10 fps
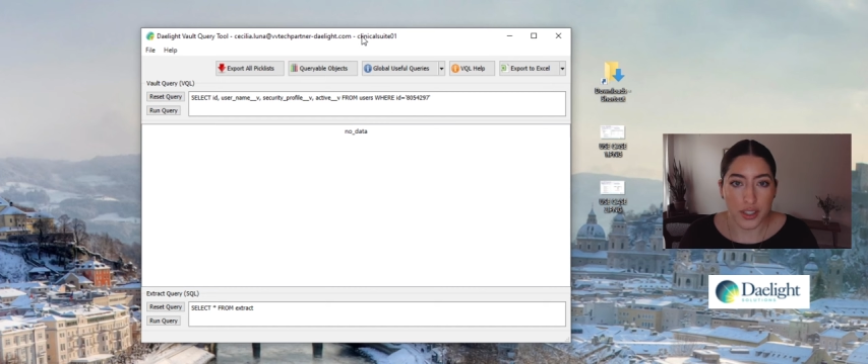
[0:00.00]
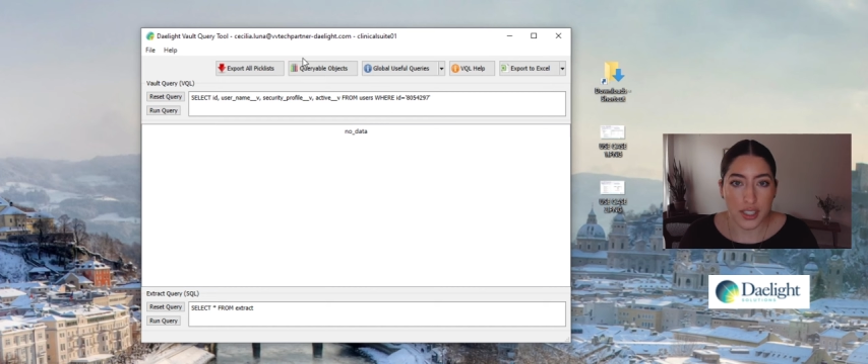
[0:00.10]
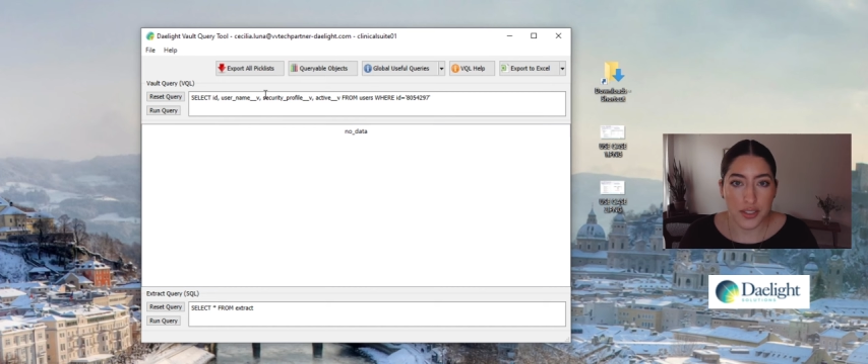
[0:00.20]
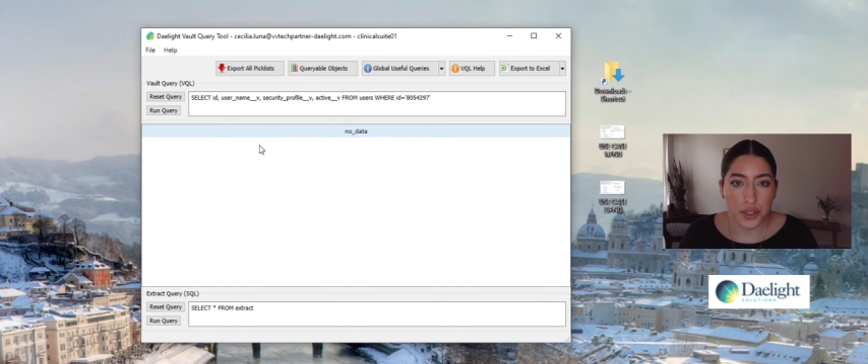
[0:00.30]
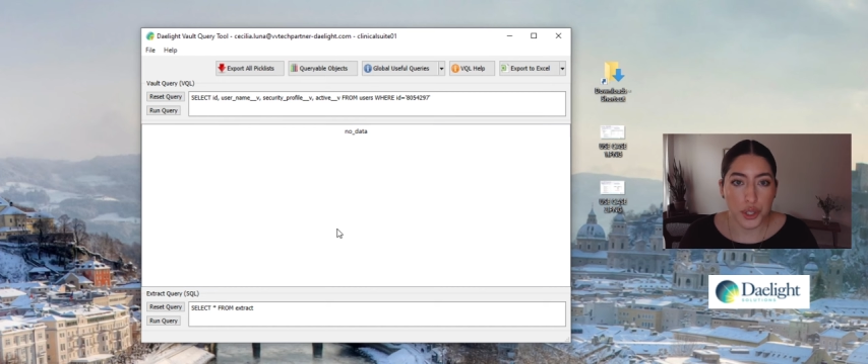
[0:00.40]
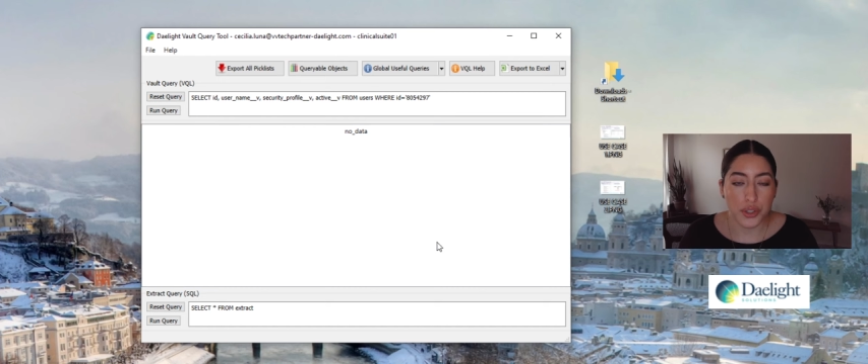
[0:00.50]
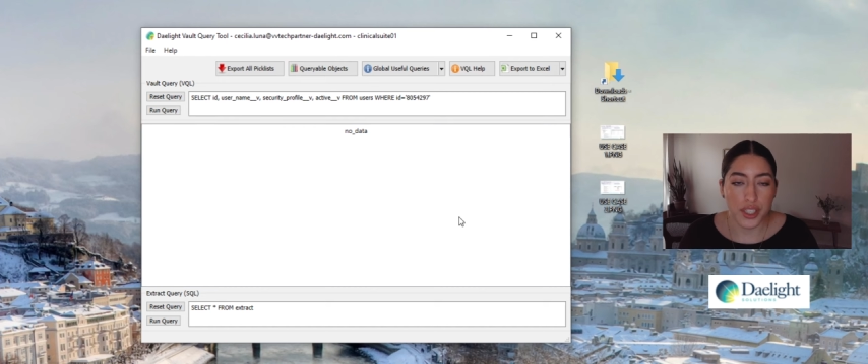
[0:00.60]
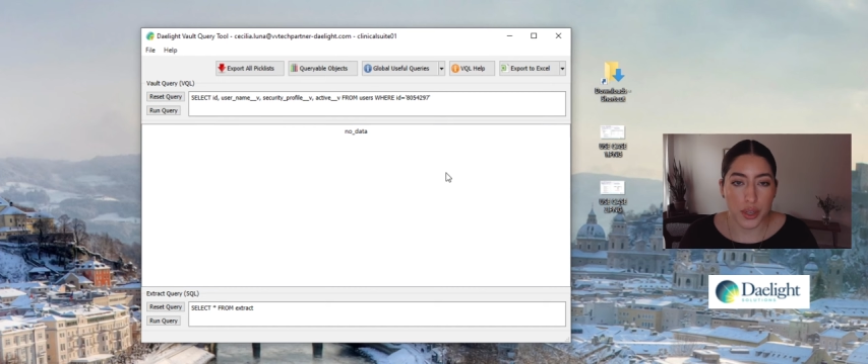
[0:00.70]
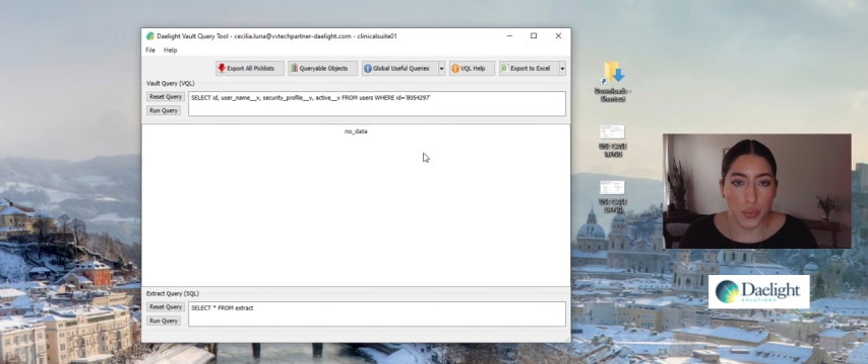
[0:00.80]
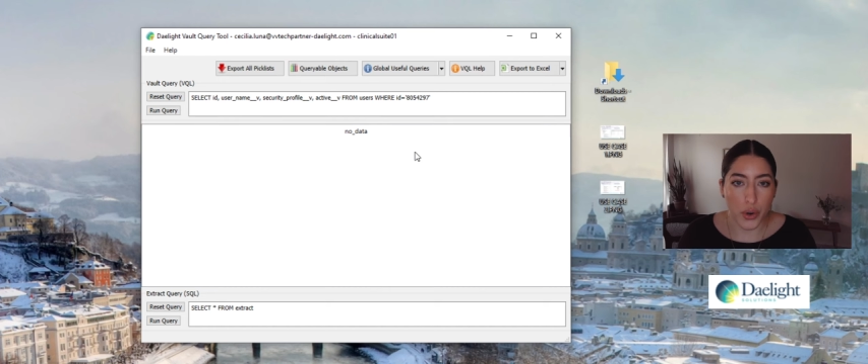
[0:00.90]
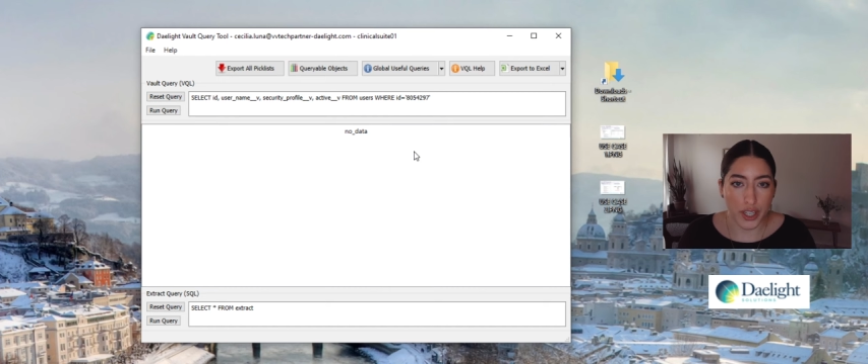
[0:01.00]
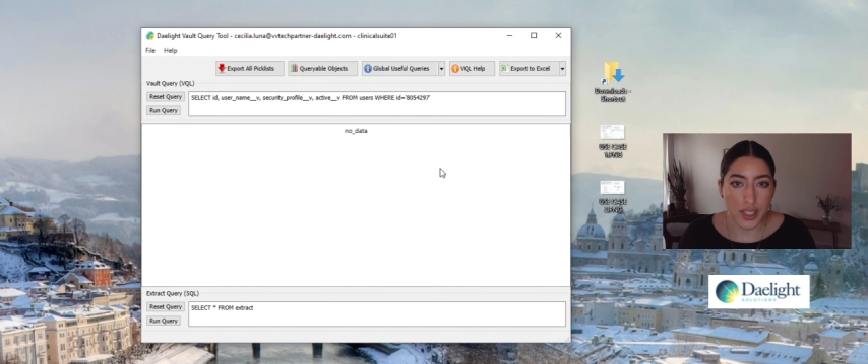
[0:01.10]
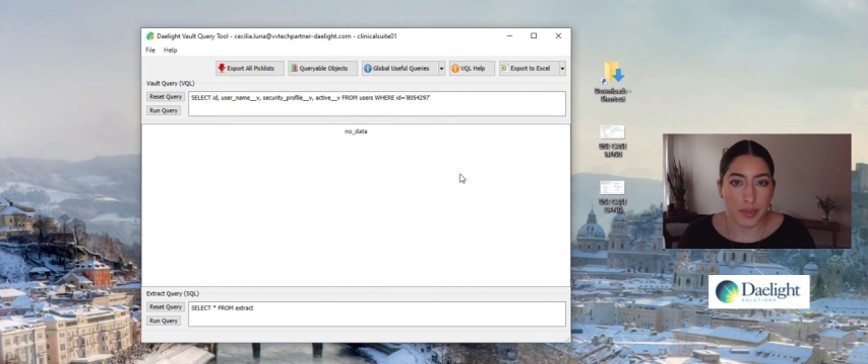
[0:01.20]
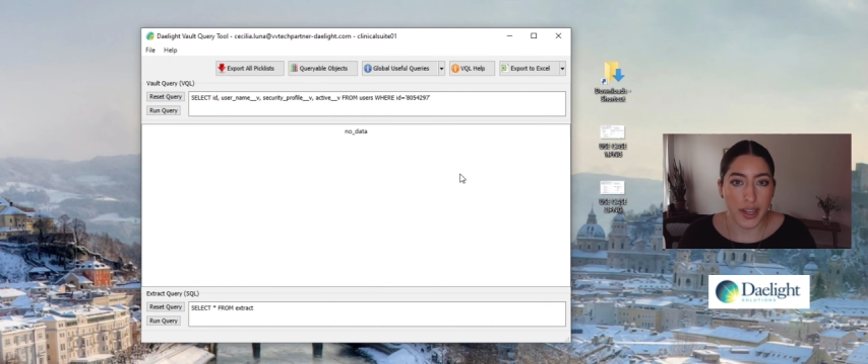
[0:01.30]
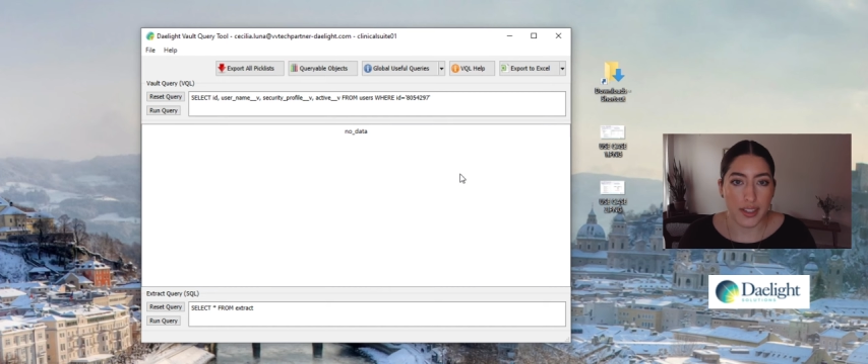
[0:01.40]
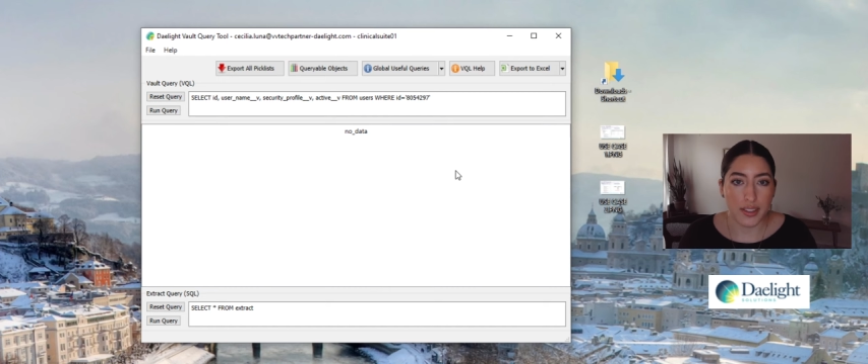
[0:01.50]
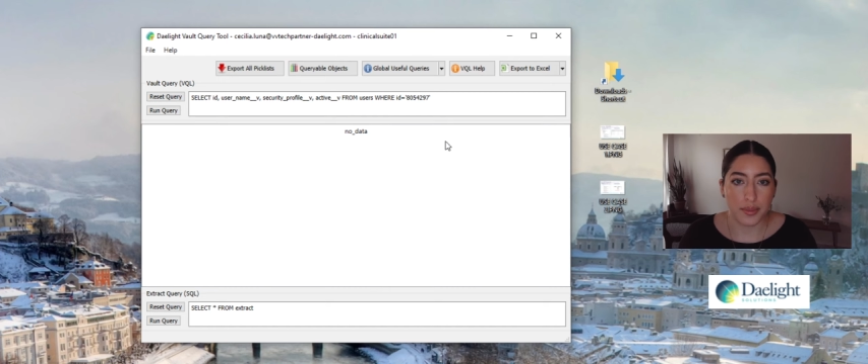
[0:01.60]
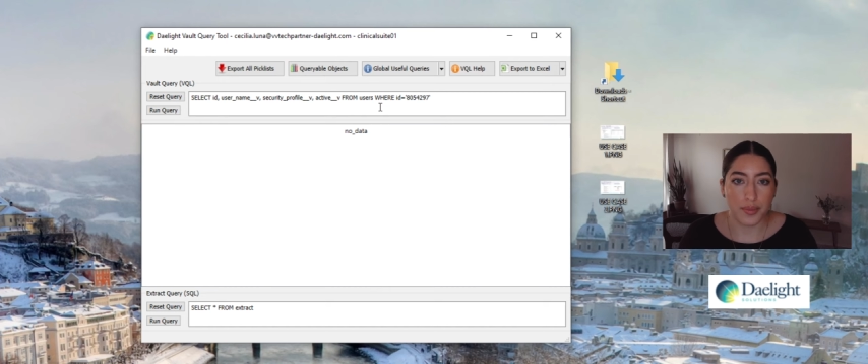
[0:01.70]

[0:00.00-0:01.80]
DVQT Workspace.